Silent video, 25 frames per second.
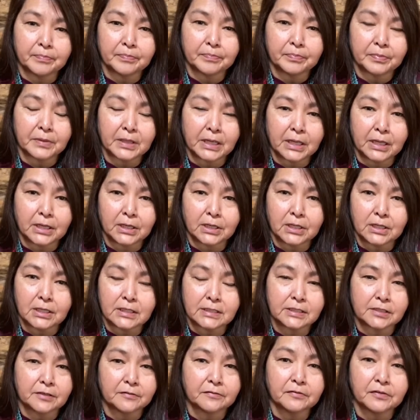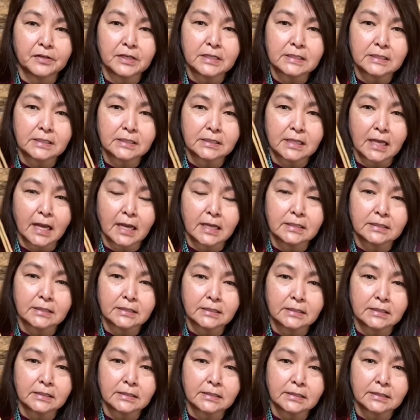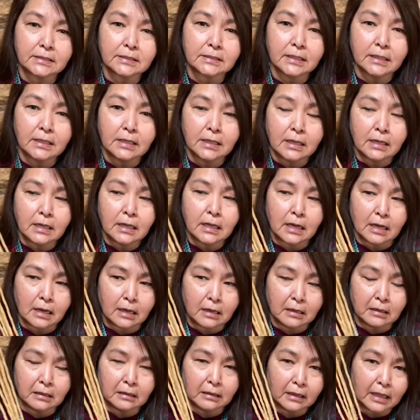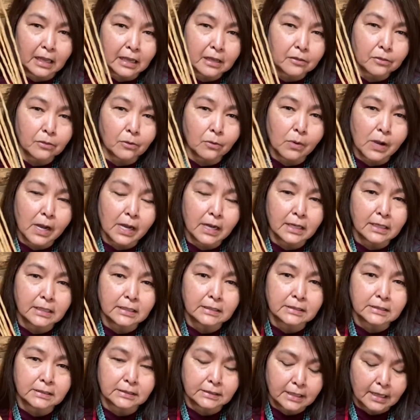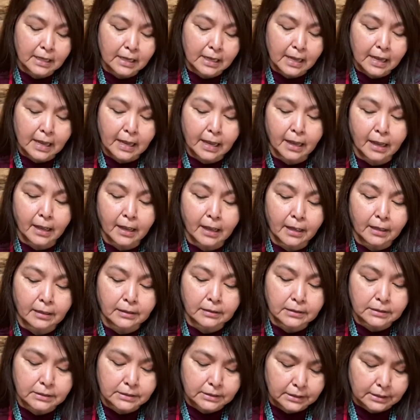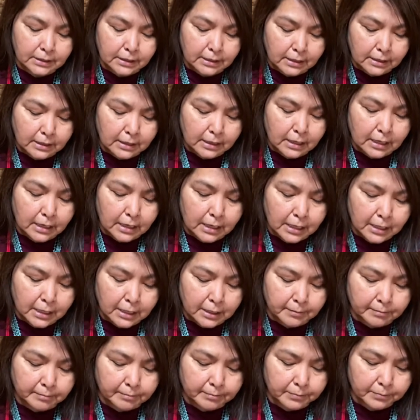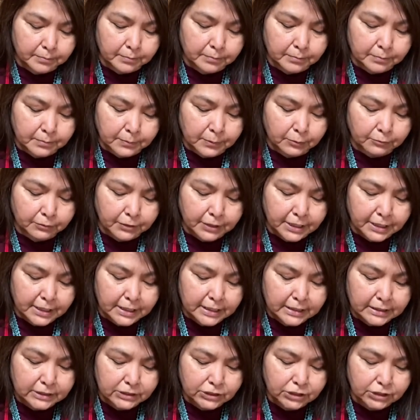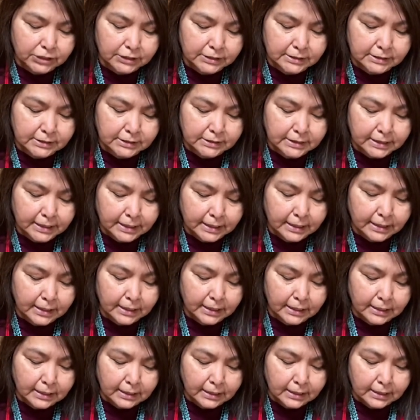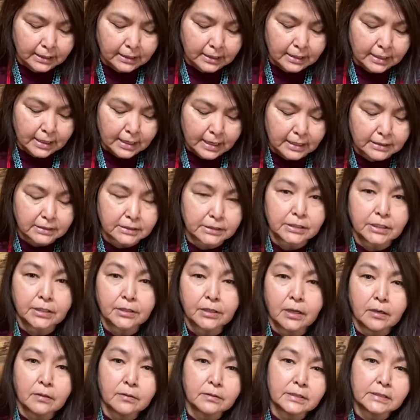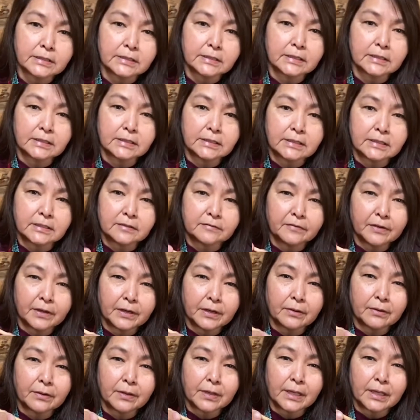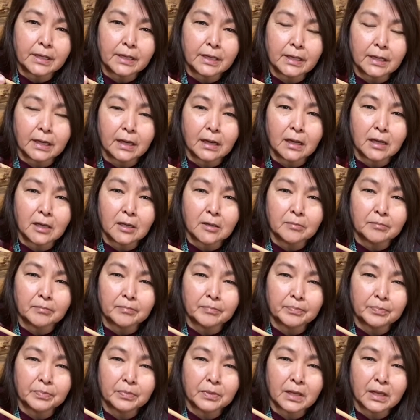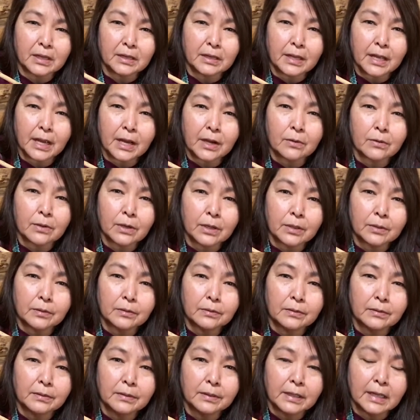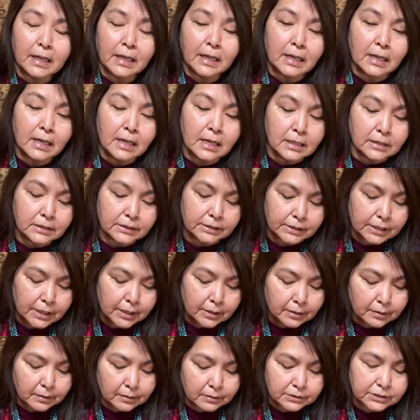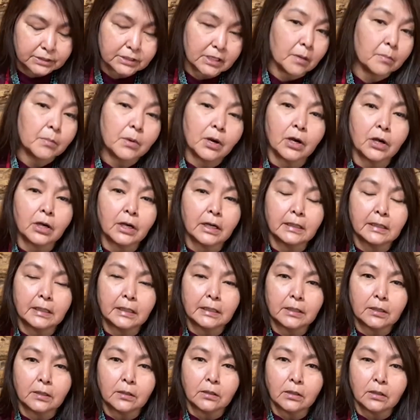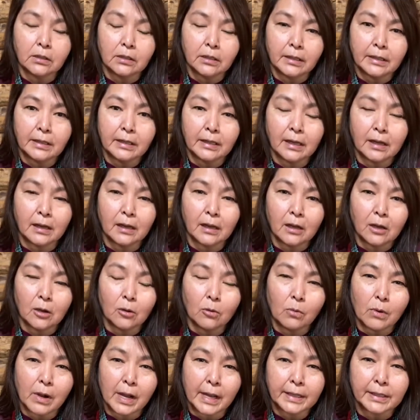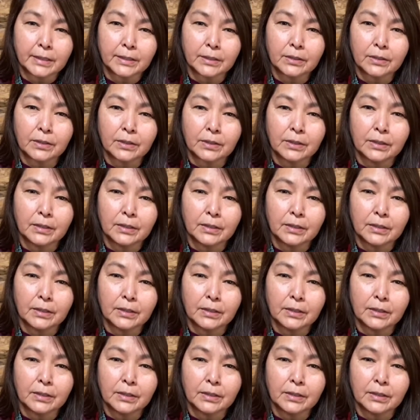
in different sizes, lengthwise, and with each stick, as you notice, this is very narrow. So some are a little wider